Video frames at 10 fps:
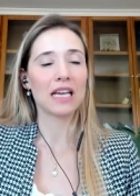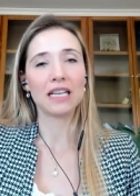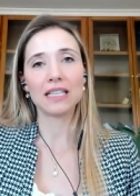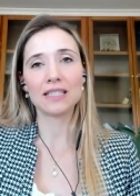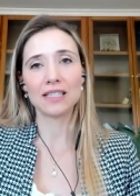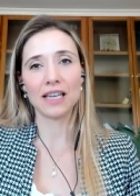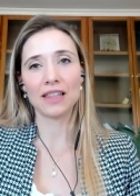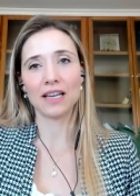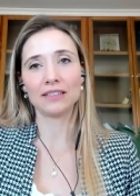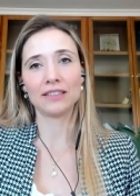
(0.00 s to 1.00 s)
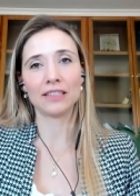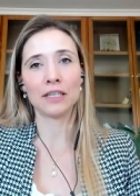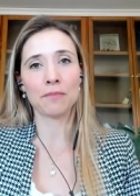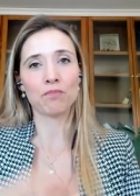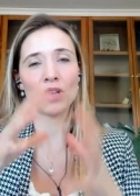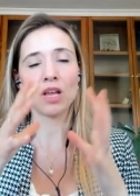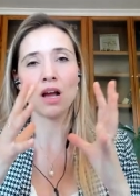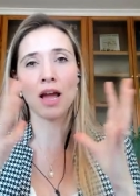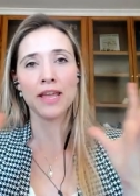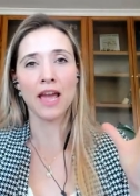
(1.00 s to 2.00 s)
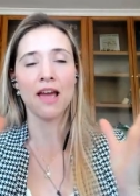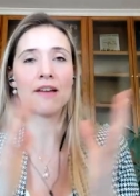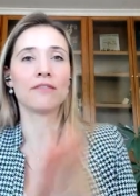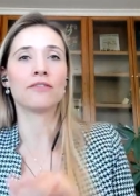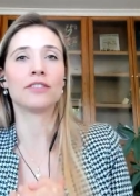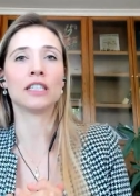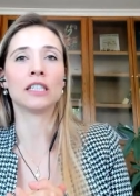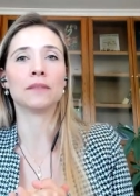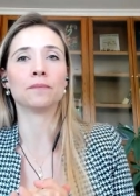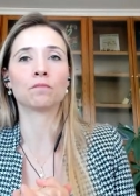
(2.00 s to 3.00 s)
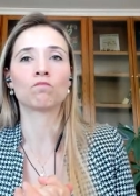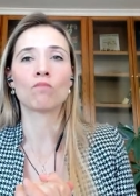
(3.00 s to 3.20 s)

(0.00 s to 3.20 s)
let's say that um, I have um,